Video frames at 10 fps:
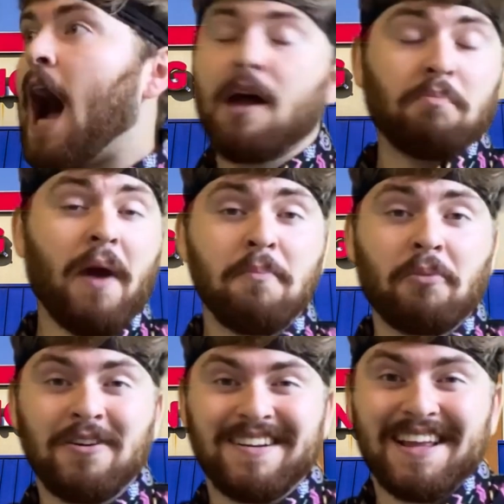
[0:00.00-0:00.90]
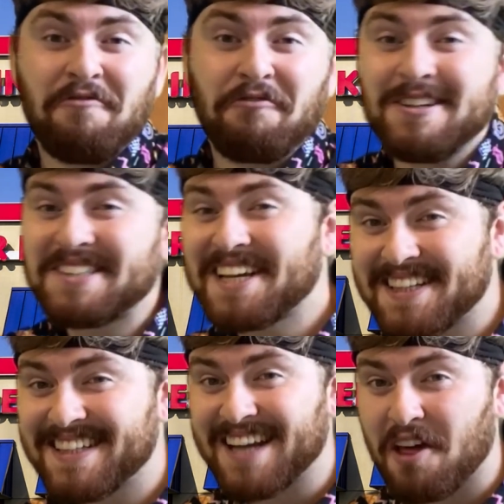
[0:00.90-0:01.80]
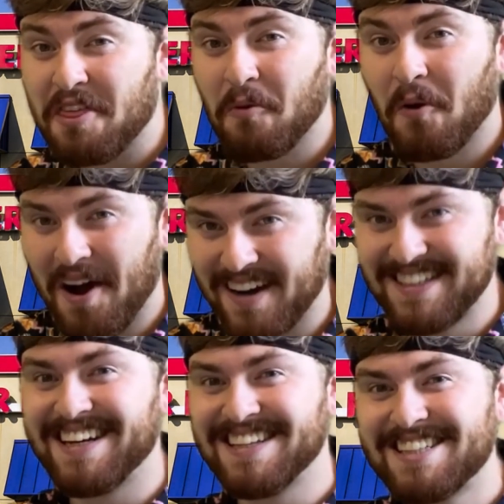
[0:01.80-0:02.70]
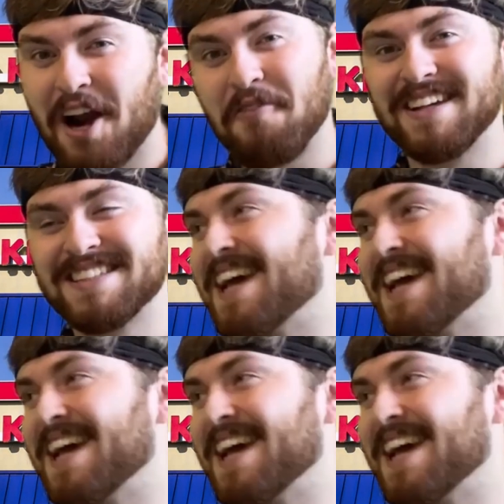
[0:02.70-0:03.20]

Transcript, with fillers: On paper, it feels like it did nothing wrong to deserve this